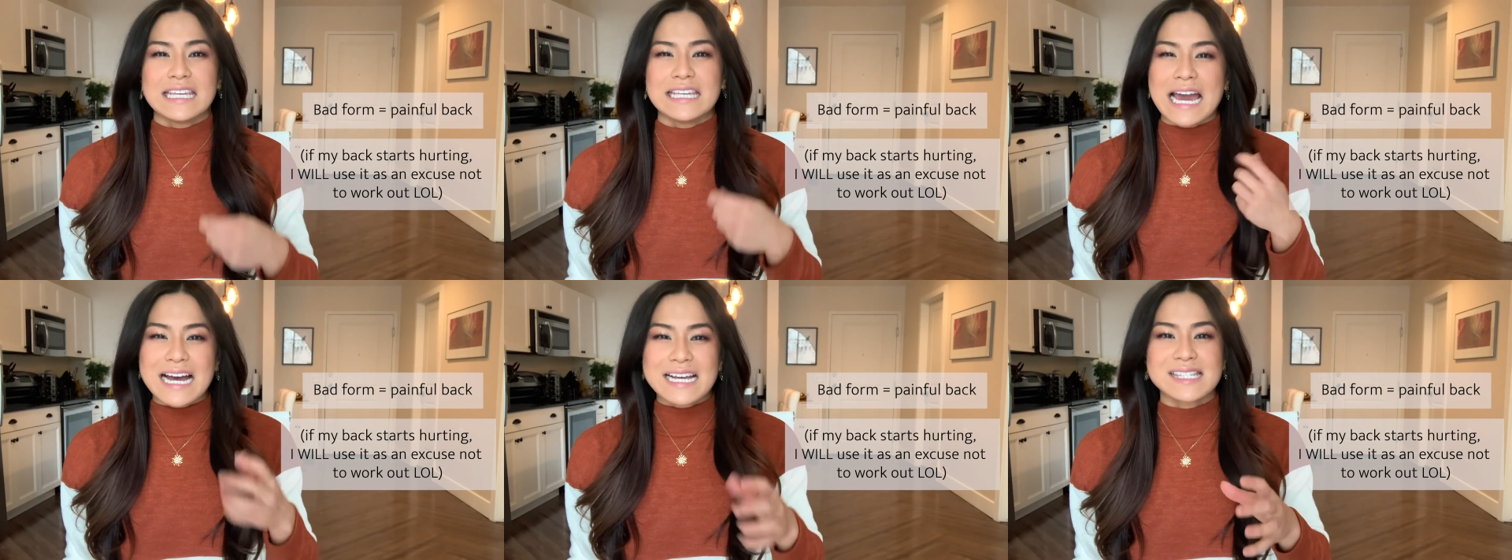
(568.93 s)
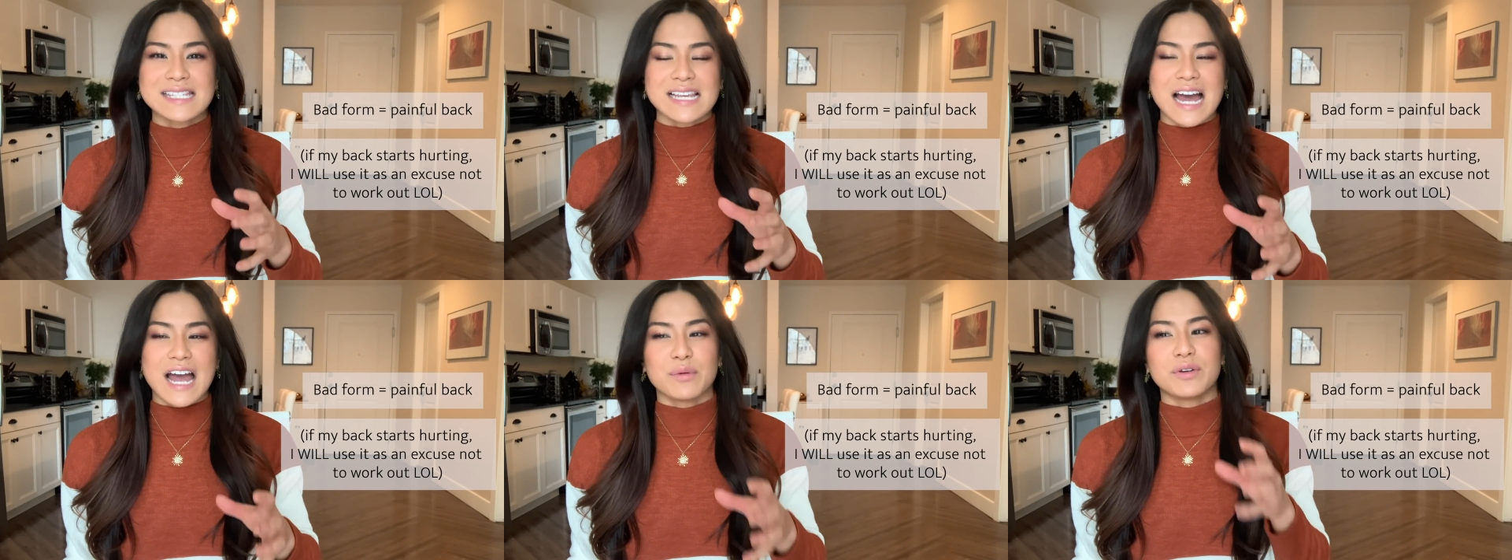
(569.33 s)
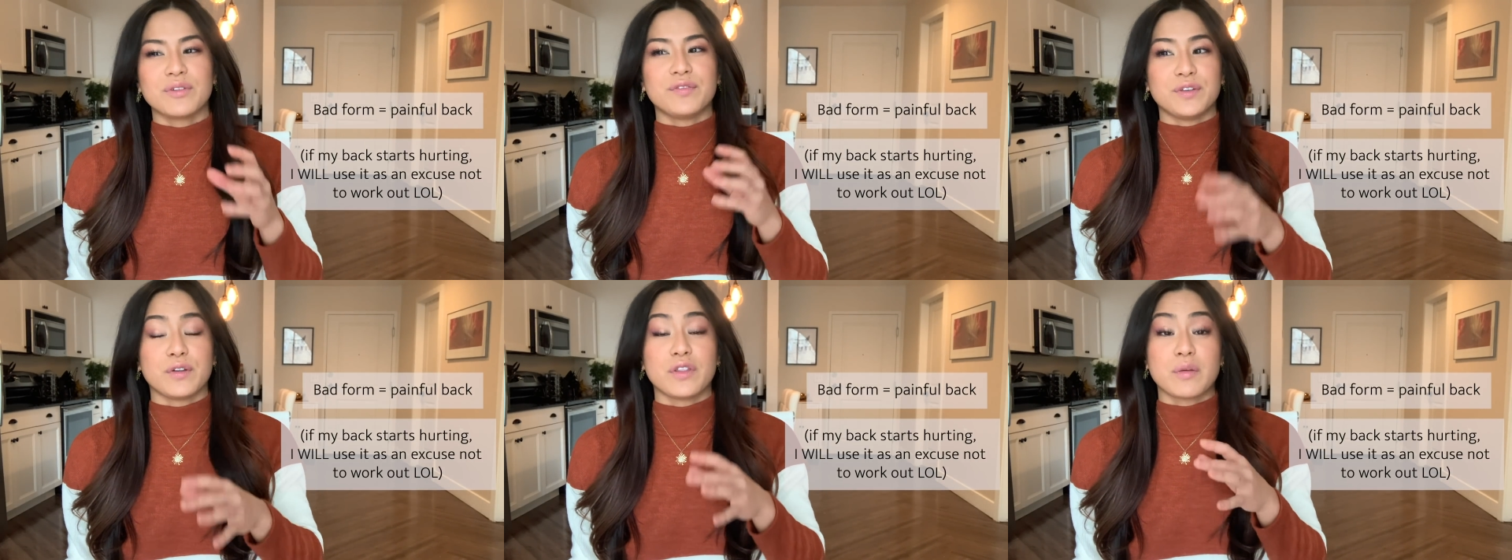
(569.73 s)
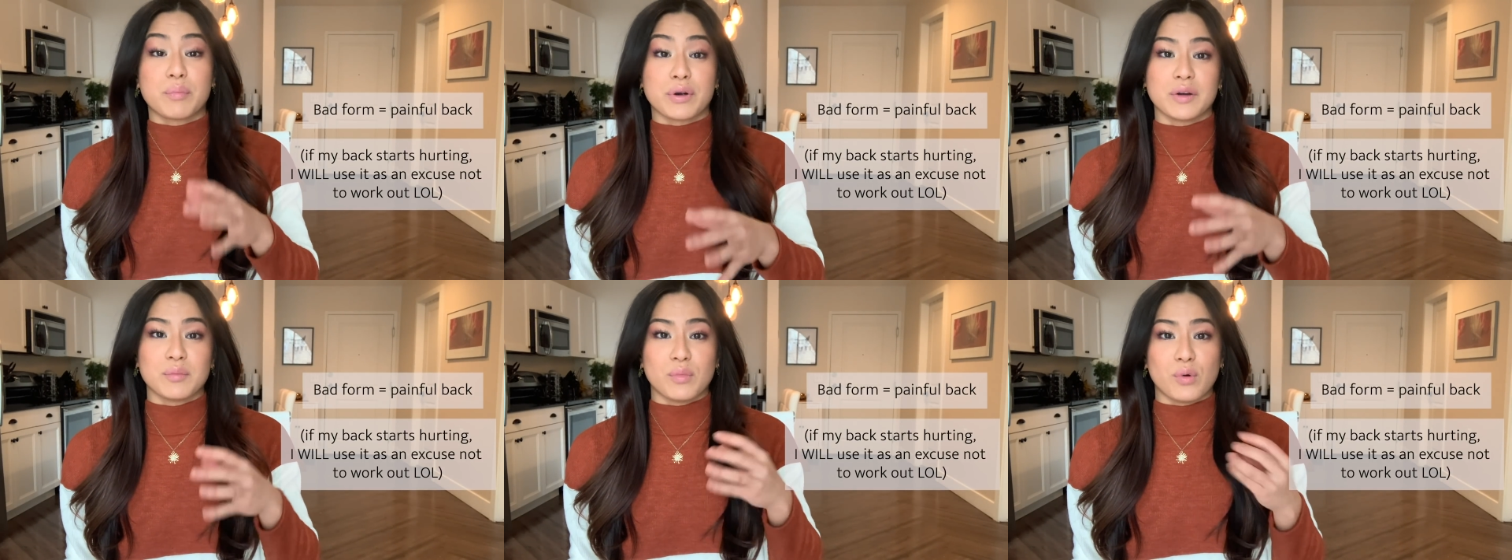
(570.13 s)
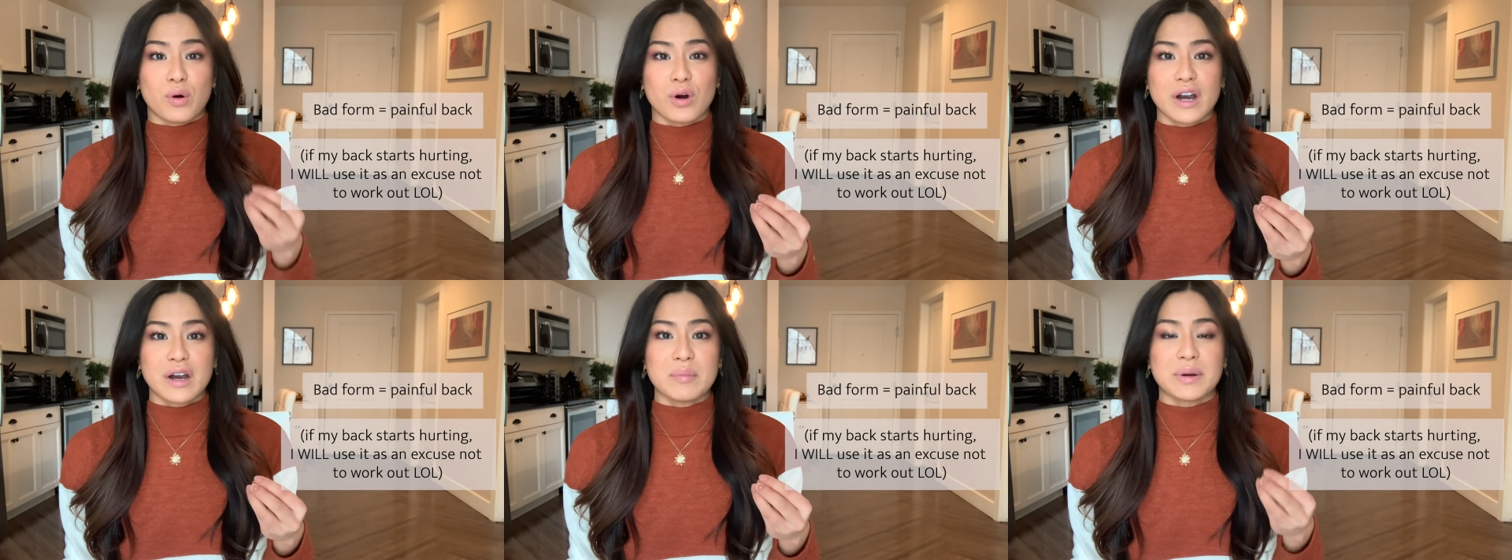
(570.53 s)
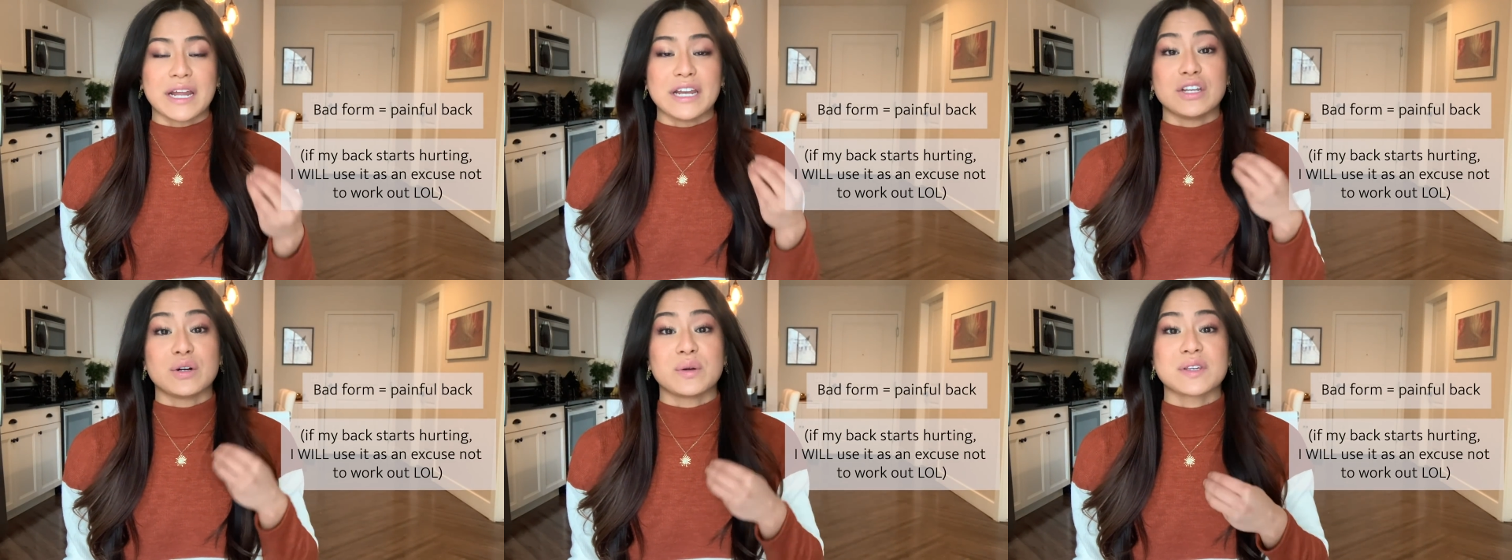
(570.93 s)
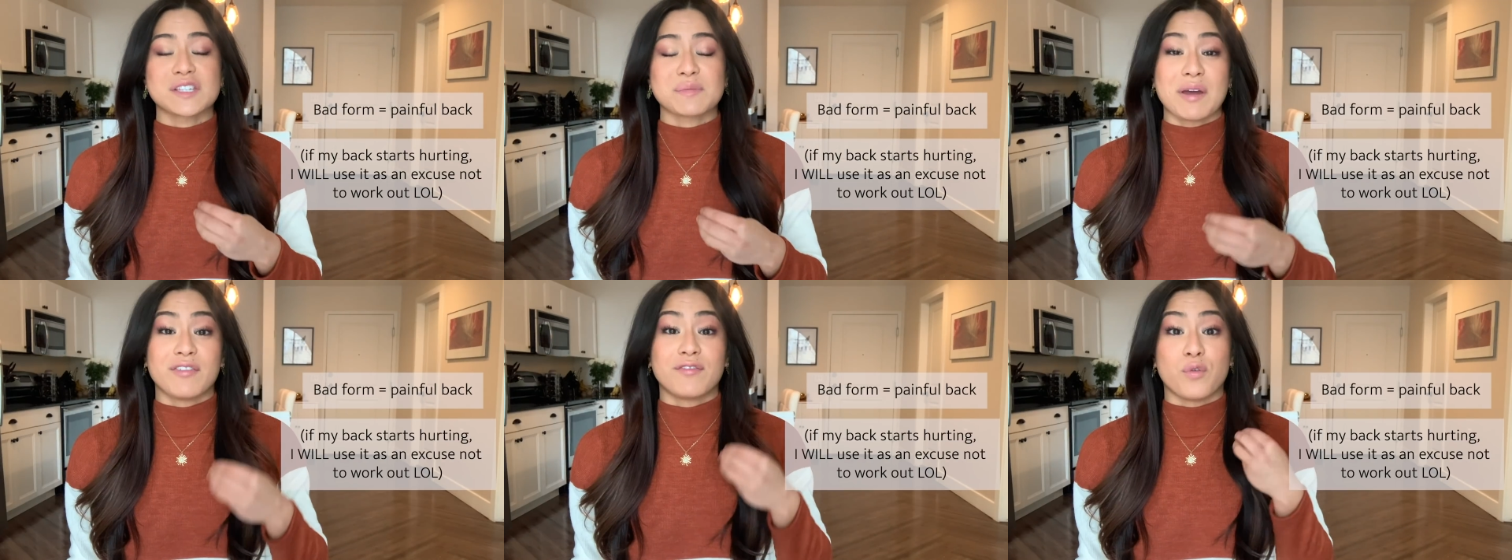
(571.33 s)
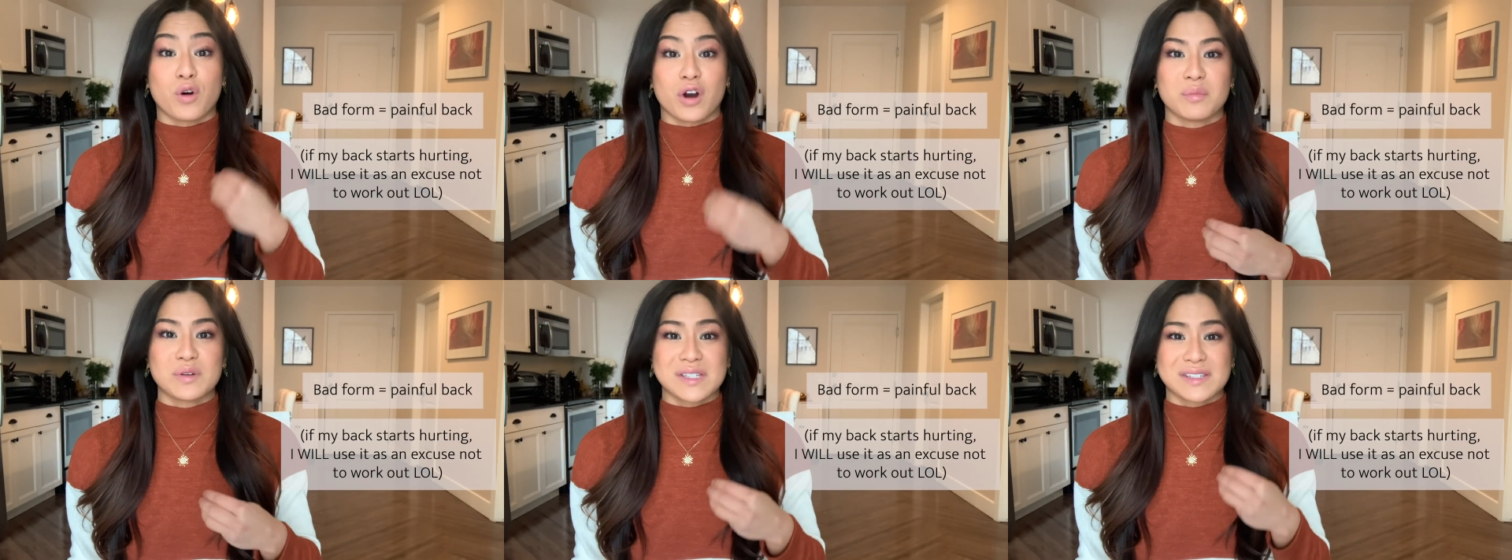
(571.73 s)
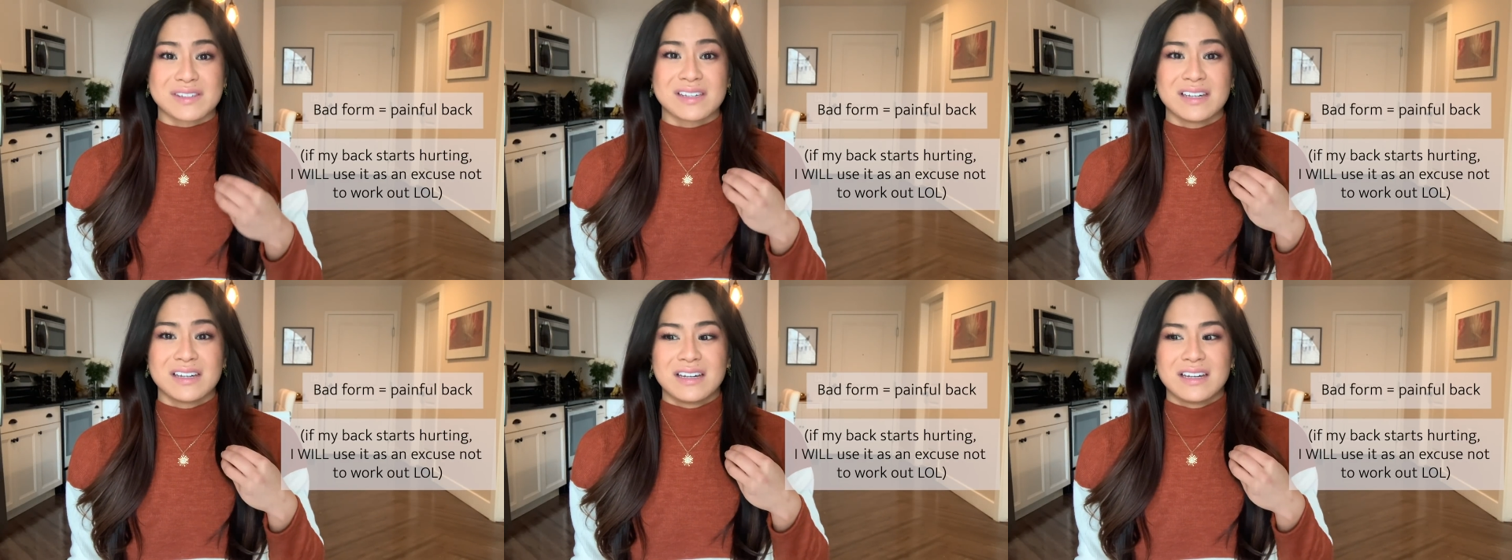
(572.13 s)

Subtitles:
yes, I would feel the burn more, but I noticed my form was